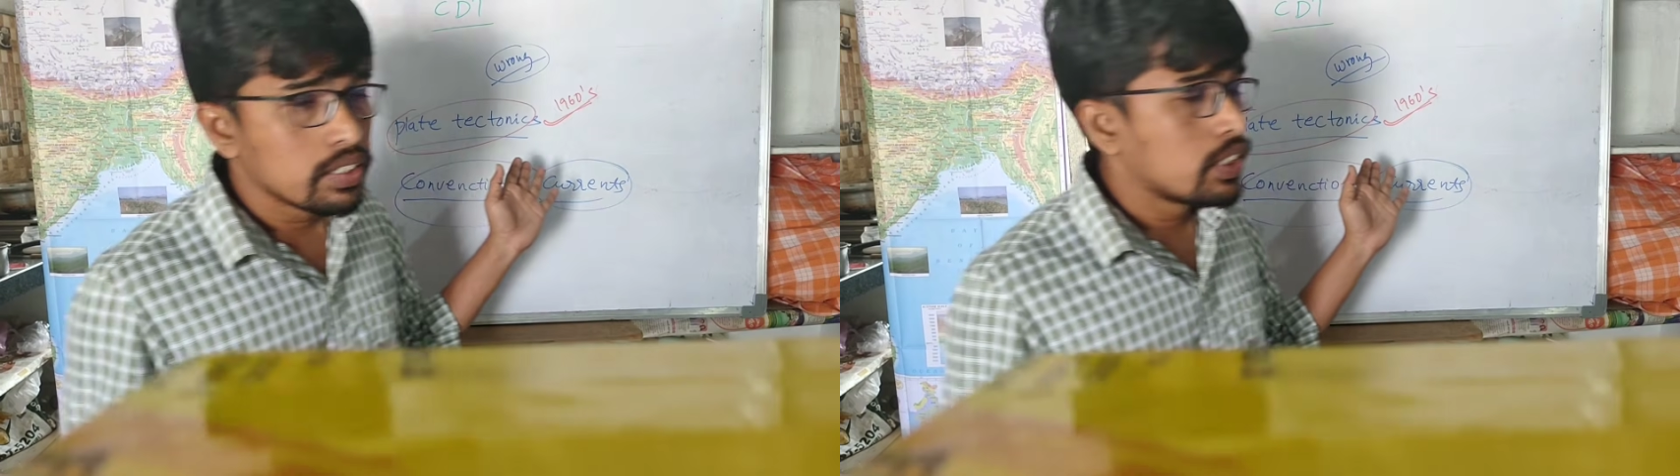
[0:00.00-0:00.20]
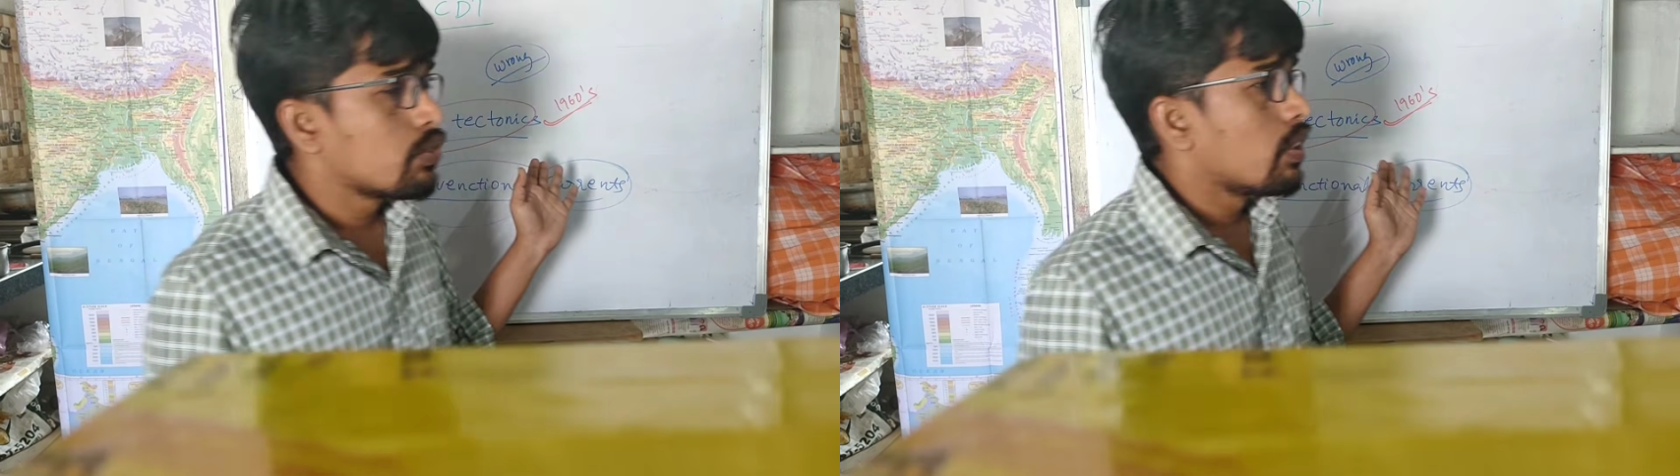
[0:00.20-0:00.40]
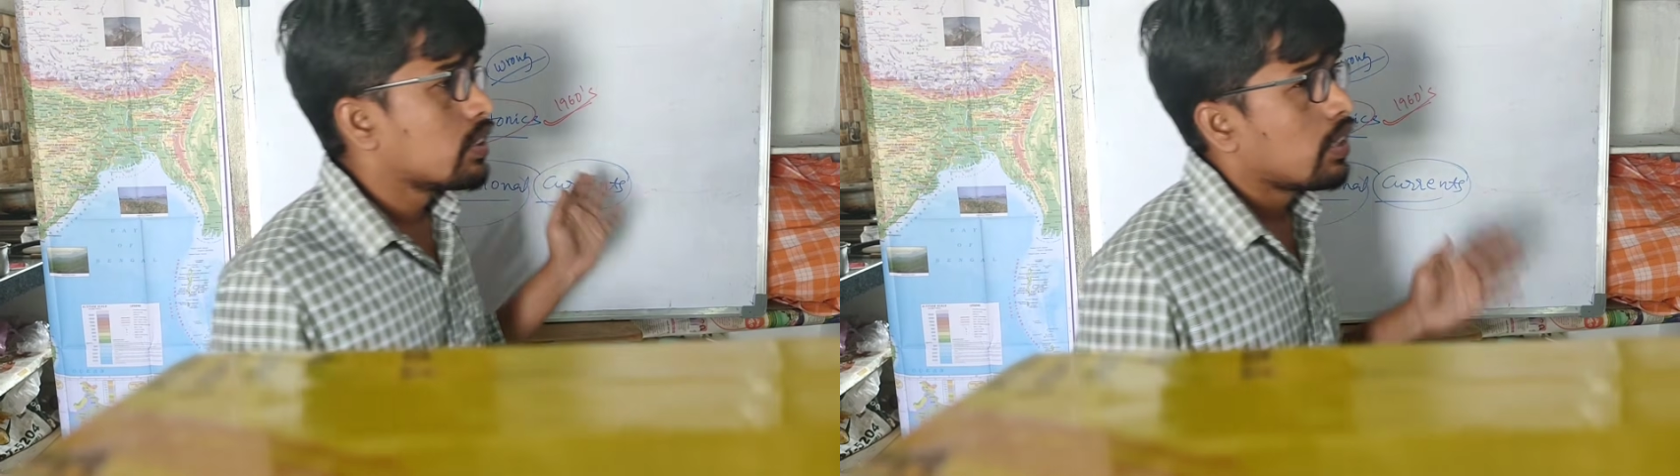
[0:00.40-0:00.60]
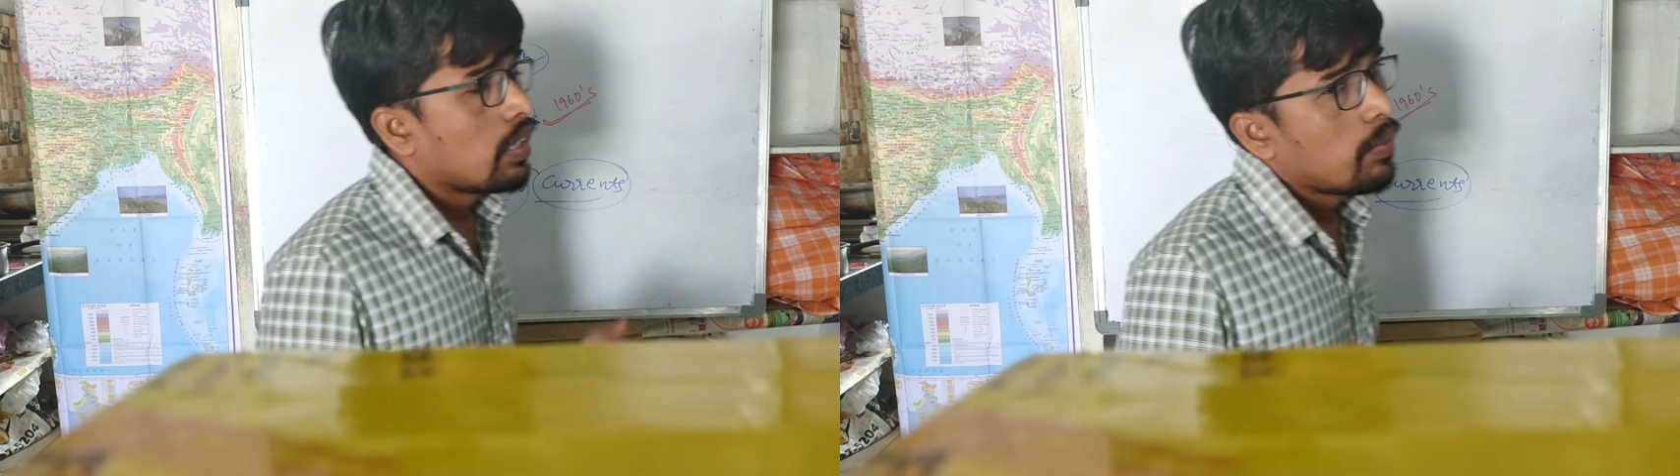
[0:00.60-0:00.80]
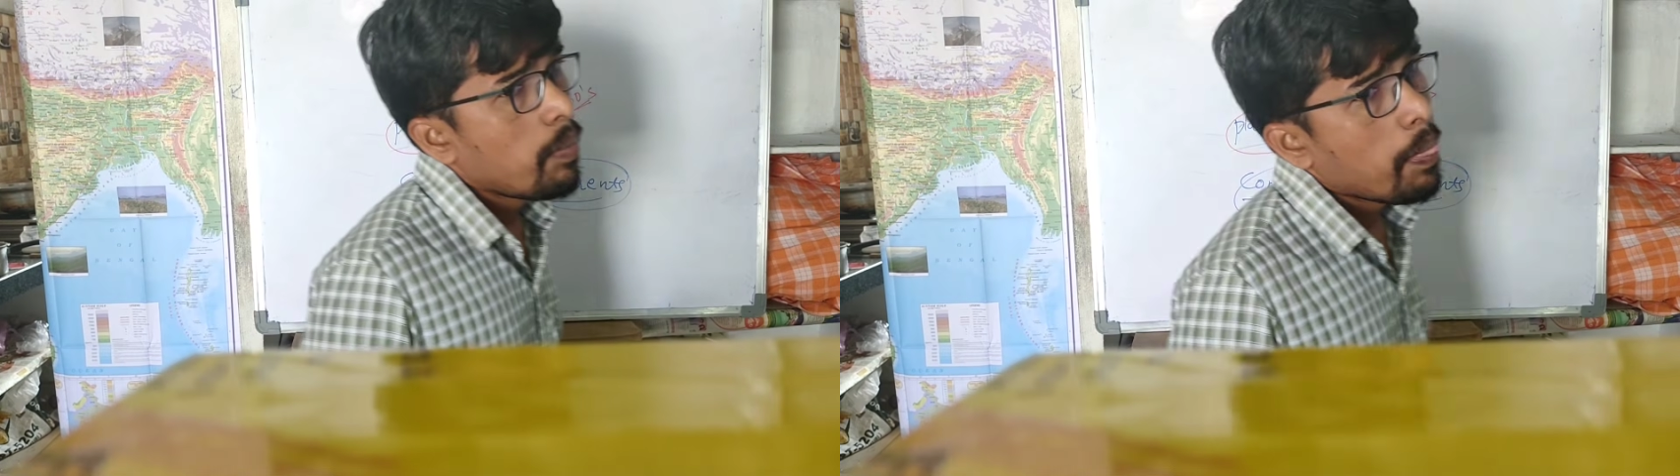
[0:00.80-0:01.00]
this was
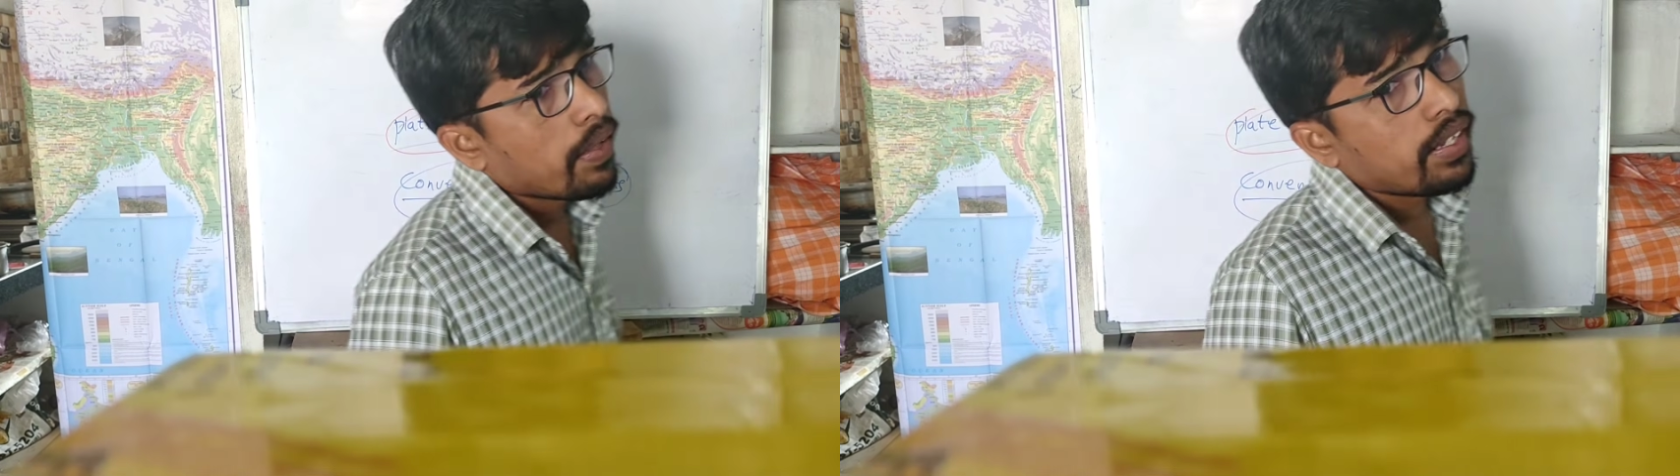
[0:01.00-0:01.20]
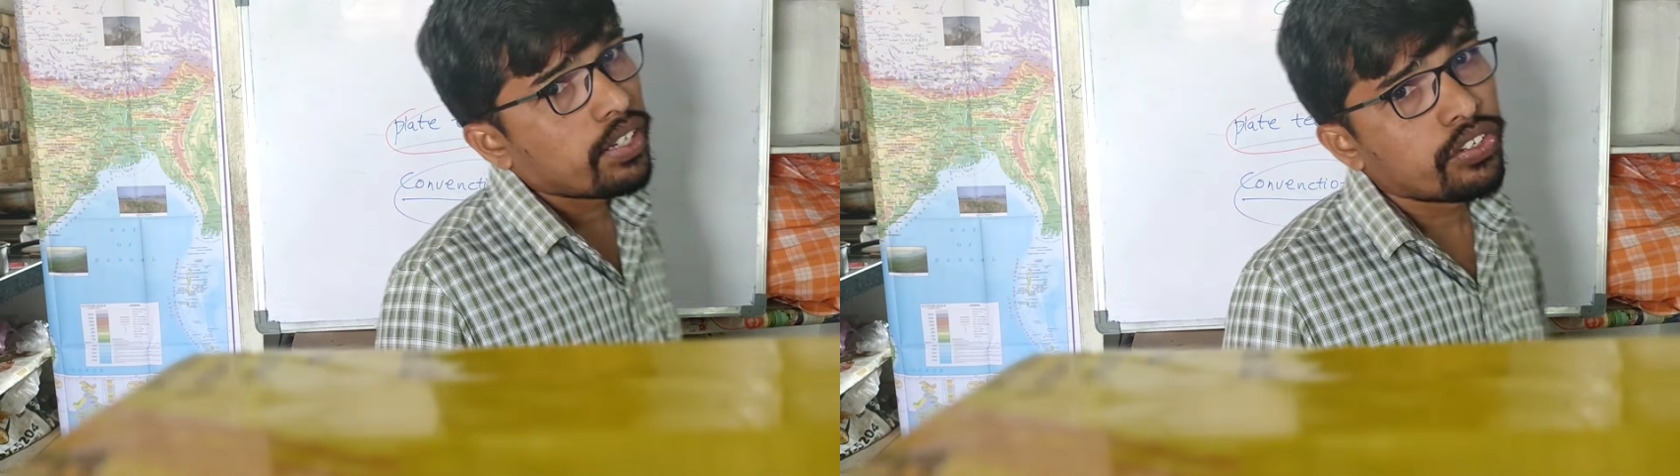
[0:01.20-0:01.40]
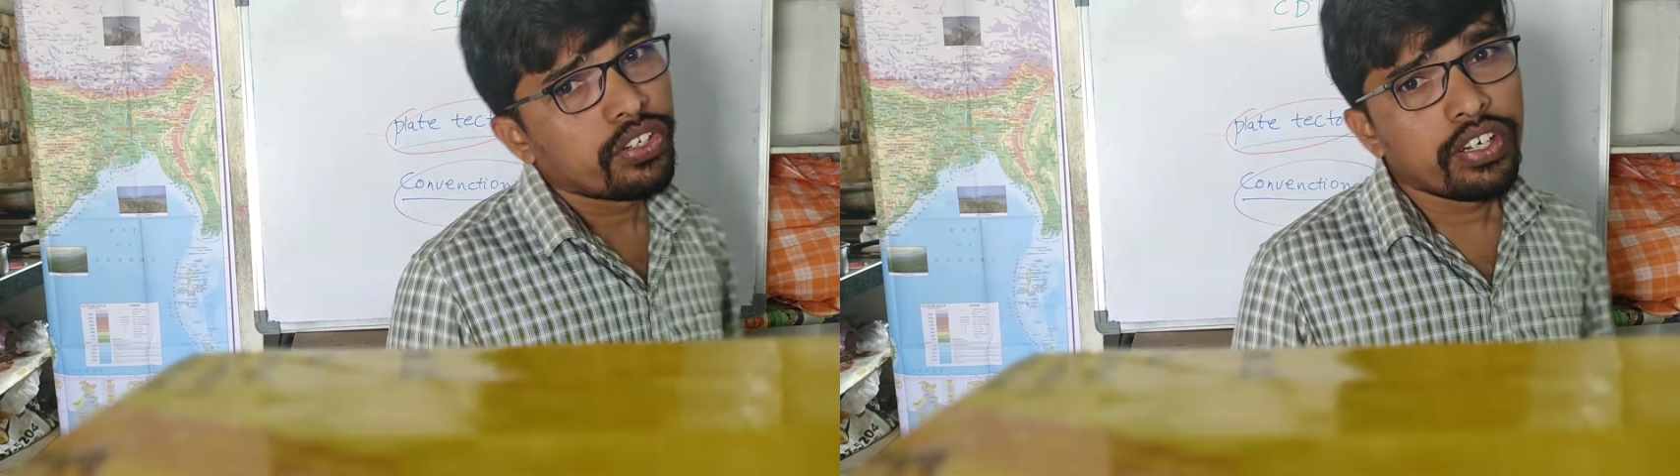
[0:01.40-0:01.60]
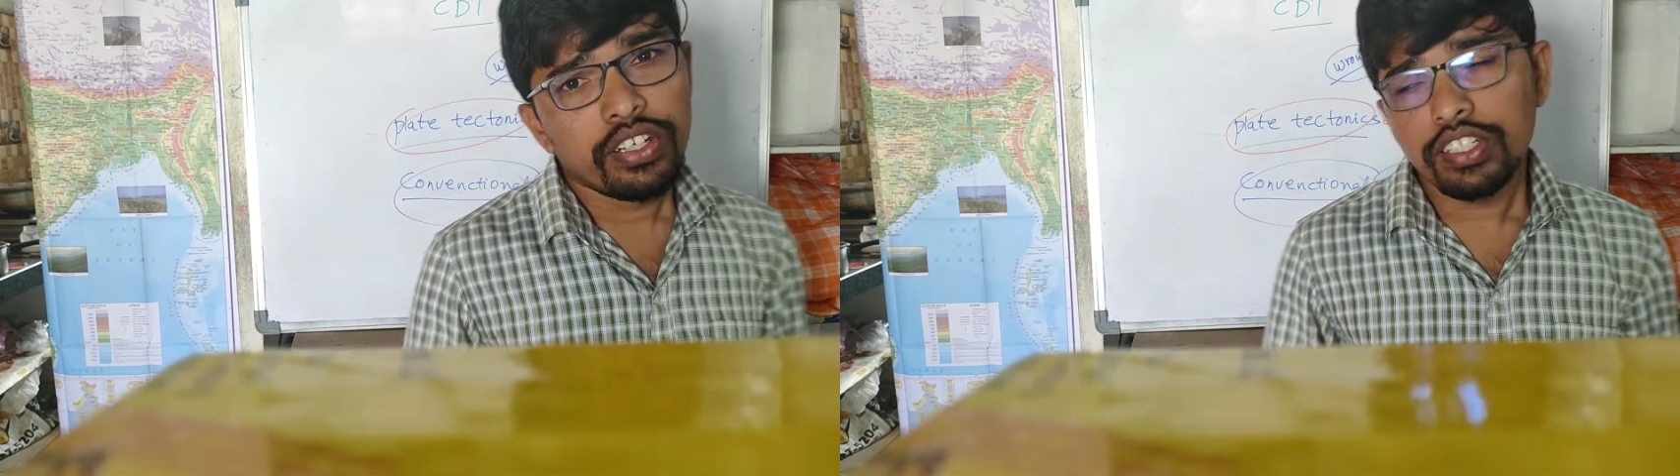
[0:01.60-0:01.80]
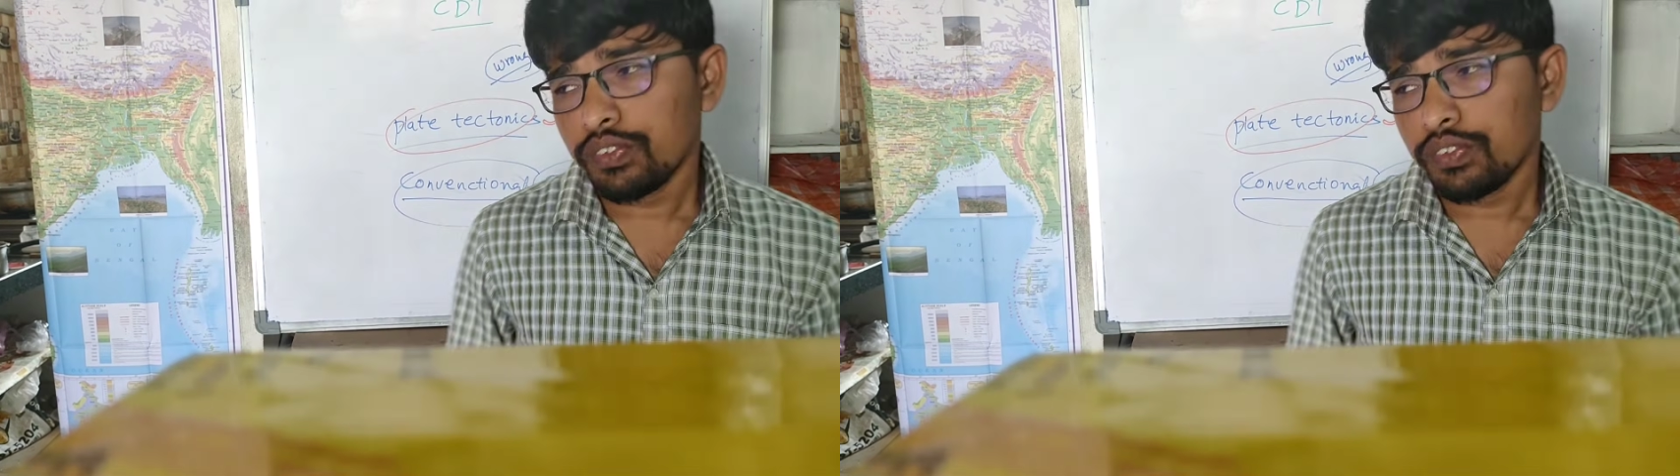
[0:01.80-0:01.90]
the continental